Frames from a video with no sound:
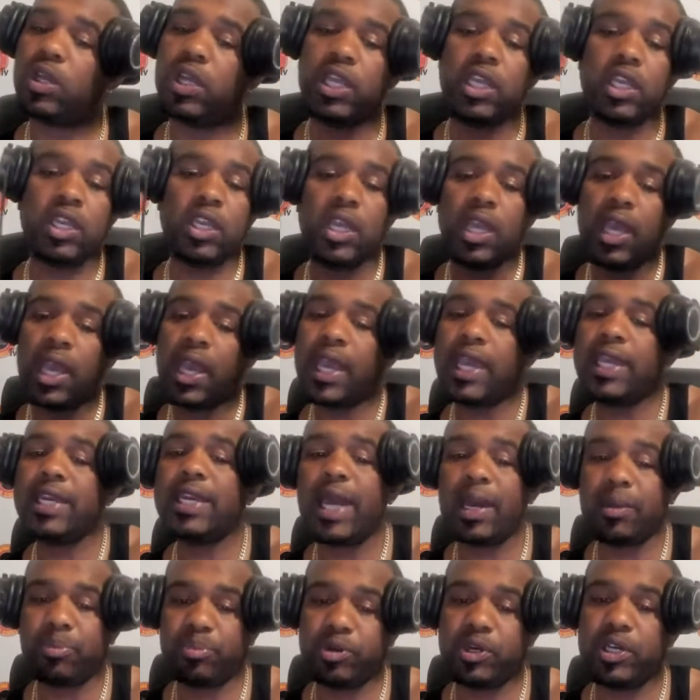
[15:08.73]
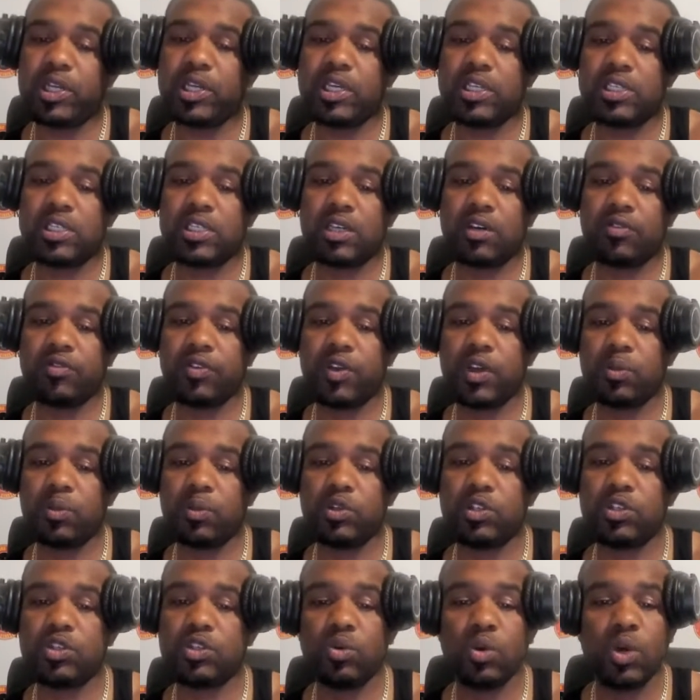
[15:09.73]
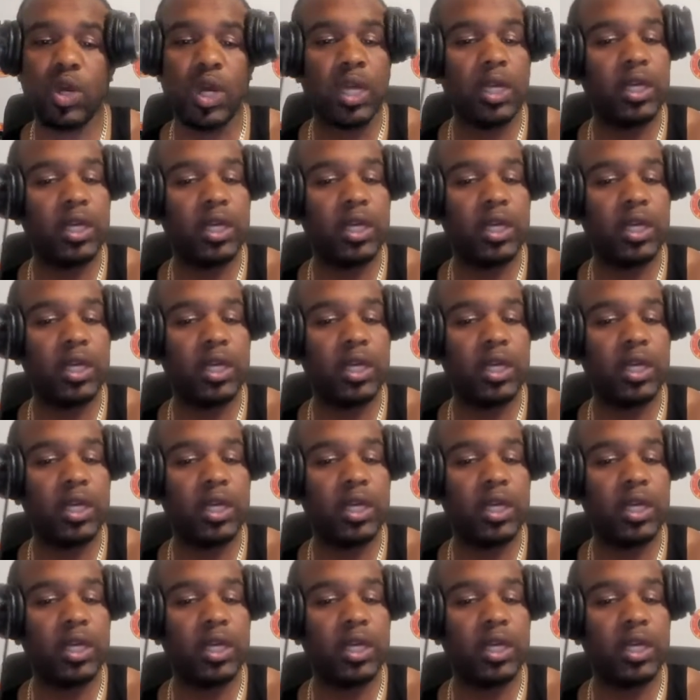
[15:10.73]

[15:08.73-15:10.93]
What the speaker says: He not putting himself in with you.